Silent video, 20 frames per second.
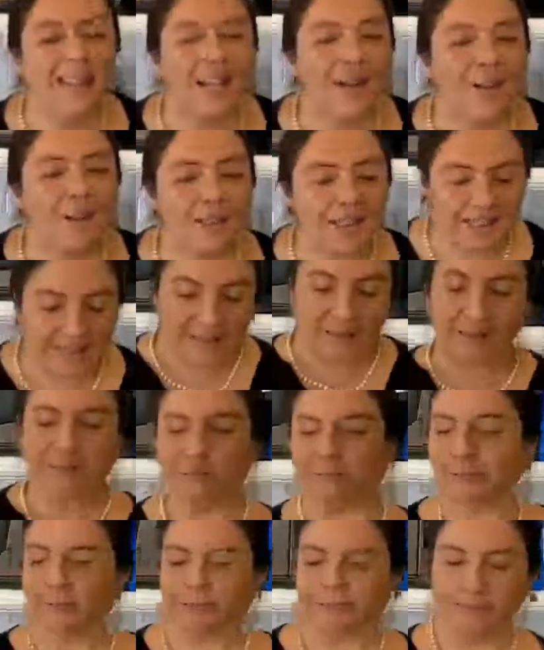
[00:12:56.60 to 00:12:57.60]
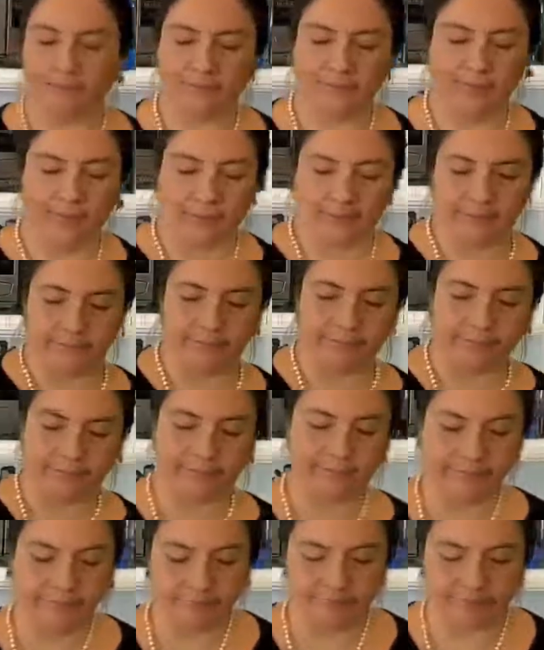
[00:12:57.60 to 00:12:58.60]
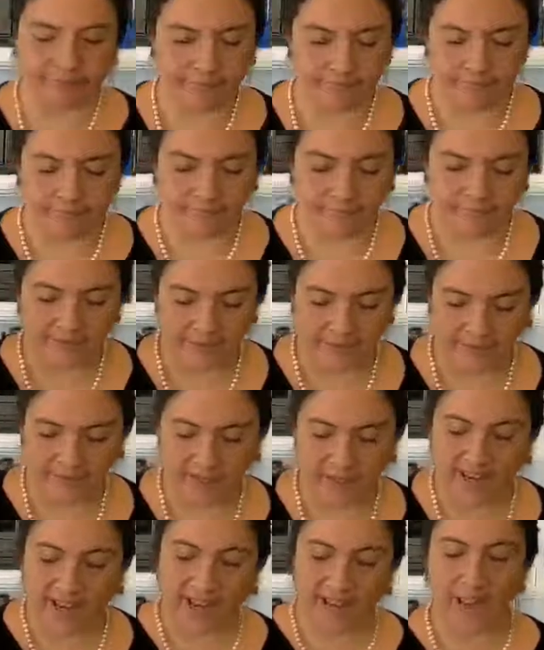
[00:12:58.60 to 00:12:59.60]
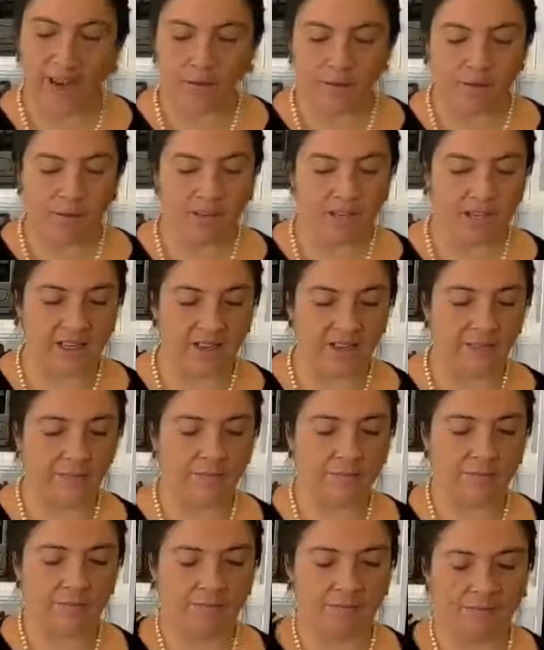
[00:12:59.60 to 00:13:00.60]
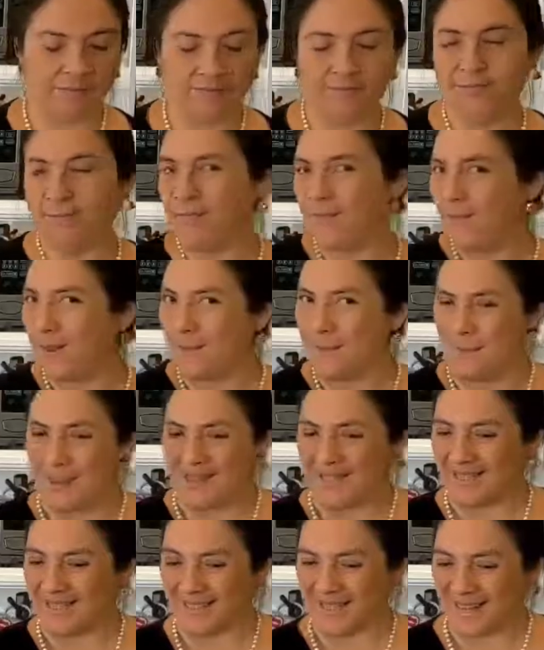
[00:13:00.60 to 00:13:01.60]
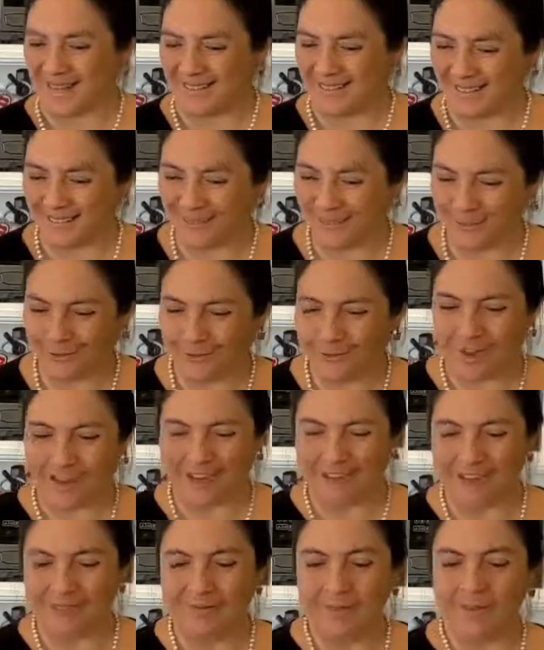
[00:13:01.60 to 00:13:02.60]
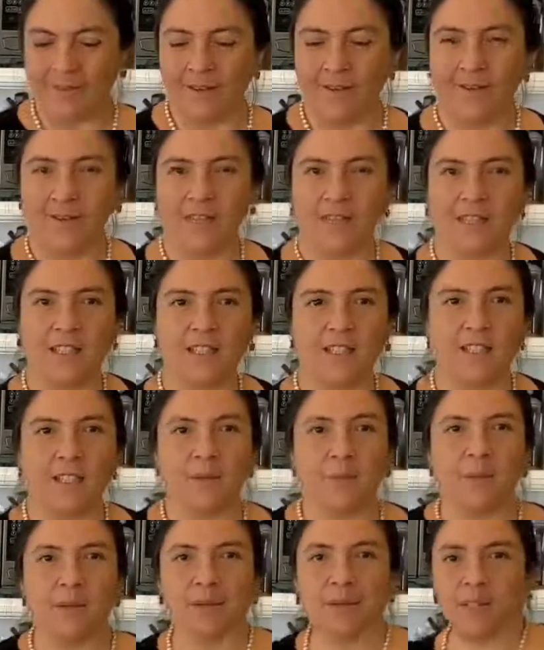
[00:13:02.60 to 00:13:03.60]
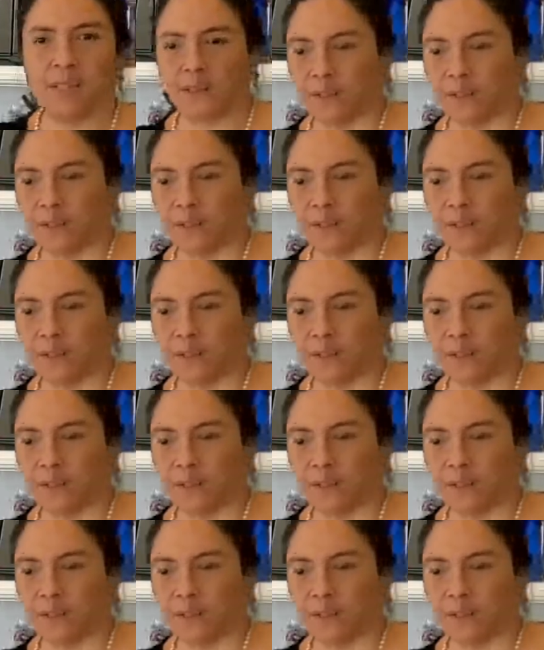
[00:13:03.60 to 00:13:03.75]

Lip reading: hours later, okay, 8 hours later, my starter is ready. Let's disappear this